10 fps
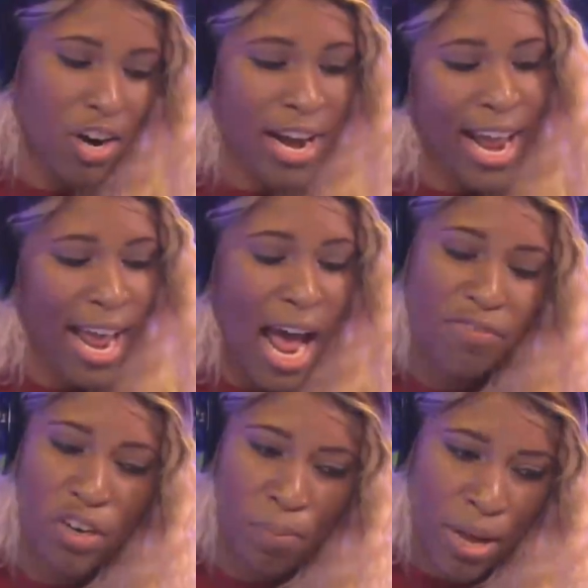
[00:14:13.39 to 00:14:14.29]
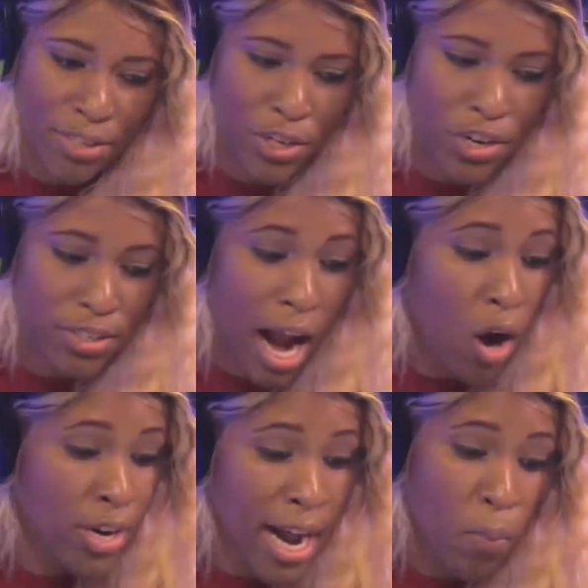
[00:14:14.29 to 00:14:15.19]
Hey, After Buzzers,
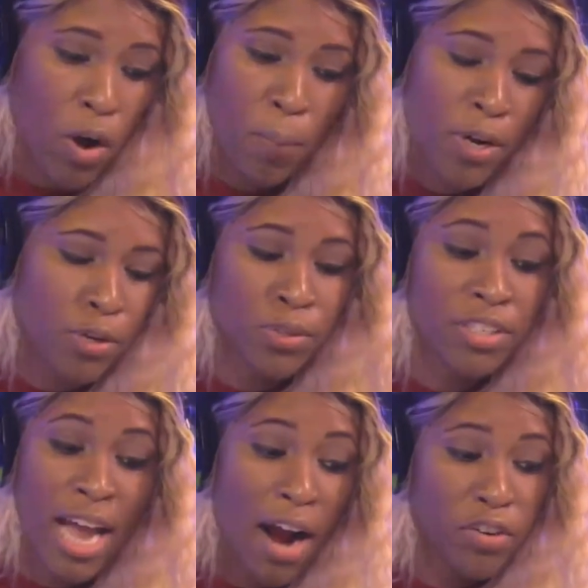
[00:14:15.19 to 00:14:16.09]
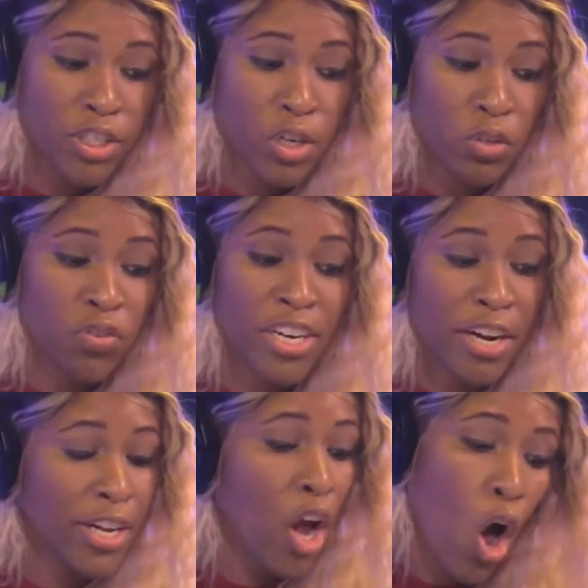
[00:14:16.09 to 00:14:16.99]
our network produces after shows for
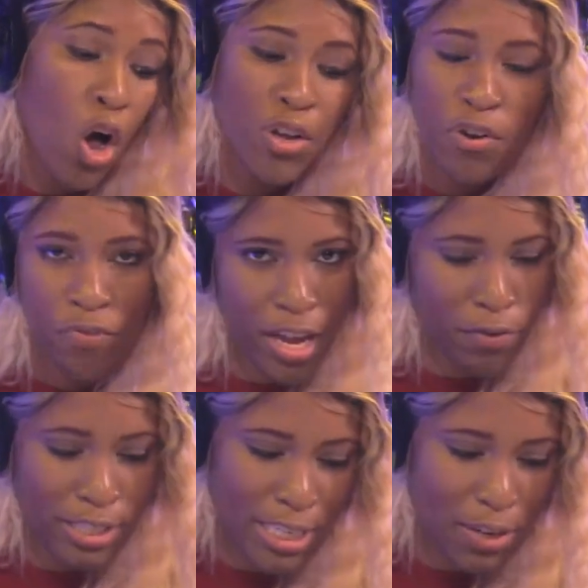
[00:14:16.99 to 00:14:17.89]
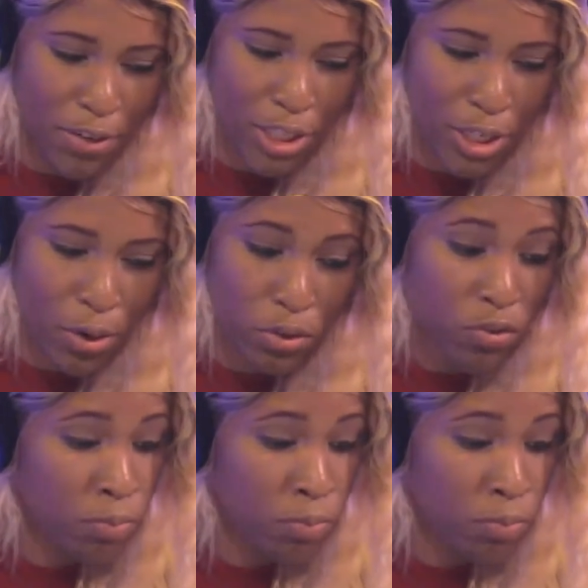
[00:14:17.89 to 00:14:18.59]
nearly all your favorite TV shows,